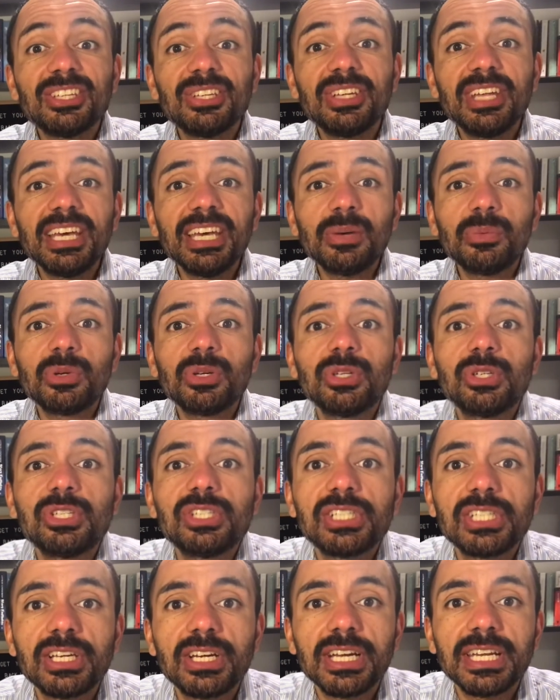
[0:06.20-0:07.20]
Today I wanted to
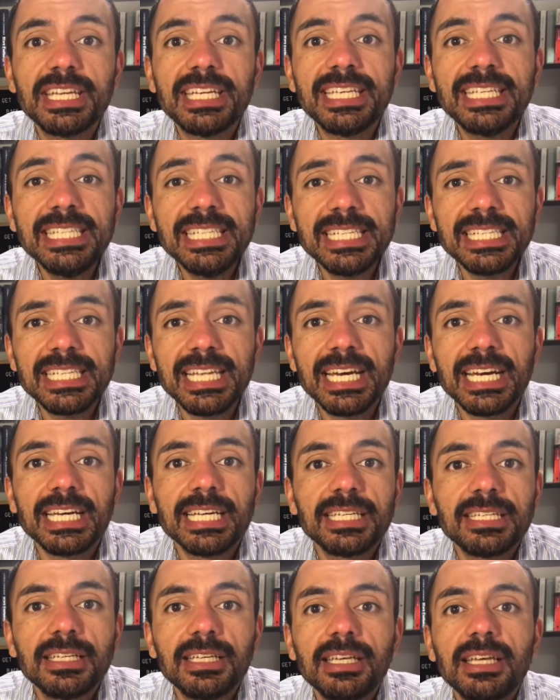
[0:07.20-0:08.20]
share an
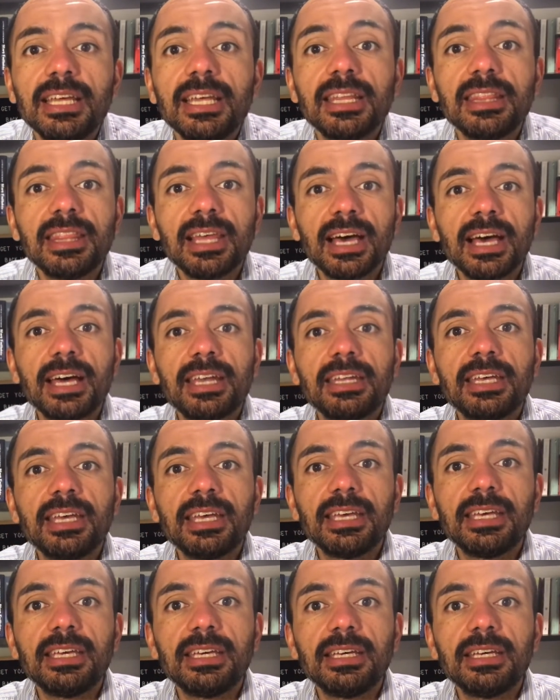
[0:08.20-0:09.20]
insight that
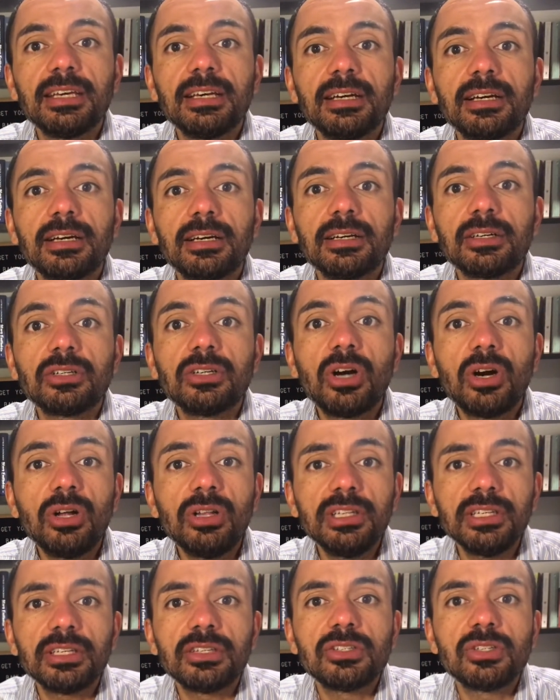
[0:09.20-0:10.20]
a uh,
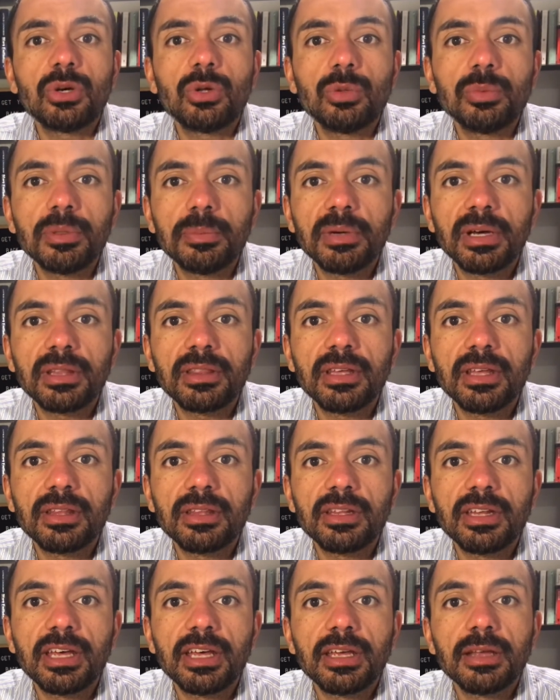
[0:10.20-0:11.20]
colleague told me about the
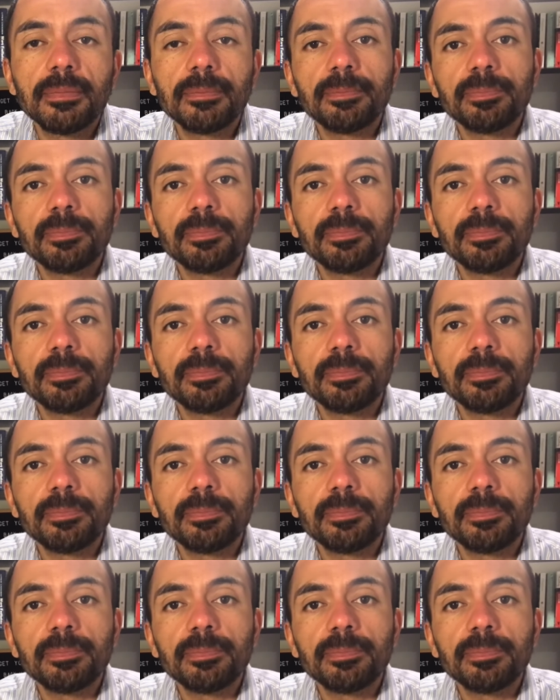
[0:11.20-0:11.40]
other day.